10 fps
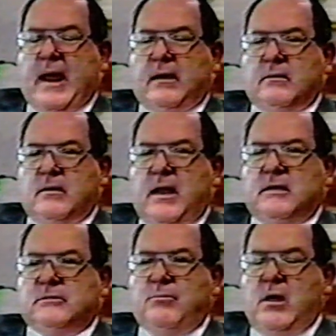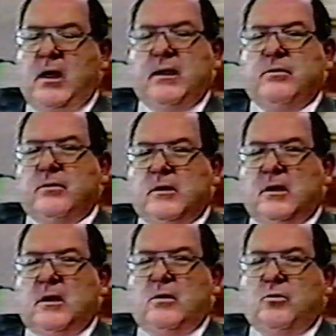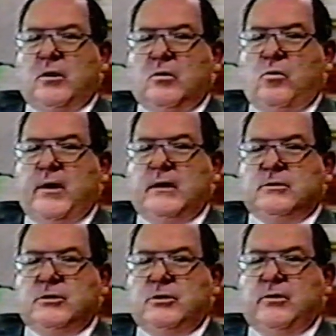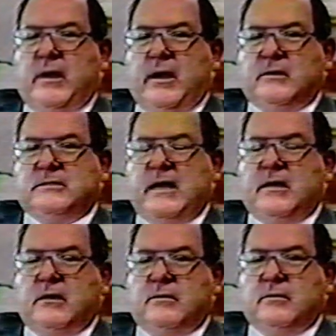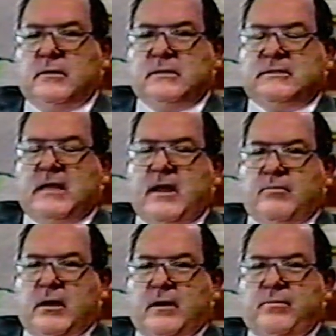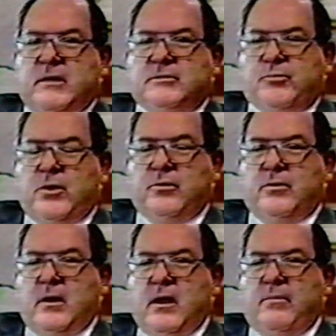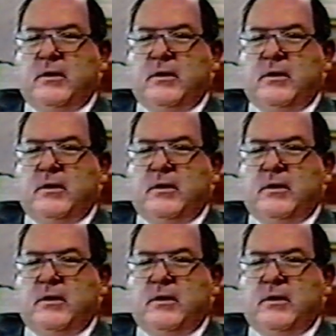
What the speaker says: Next month, we're going to, in our second segment of this program,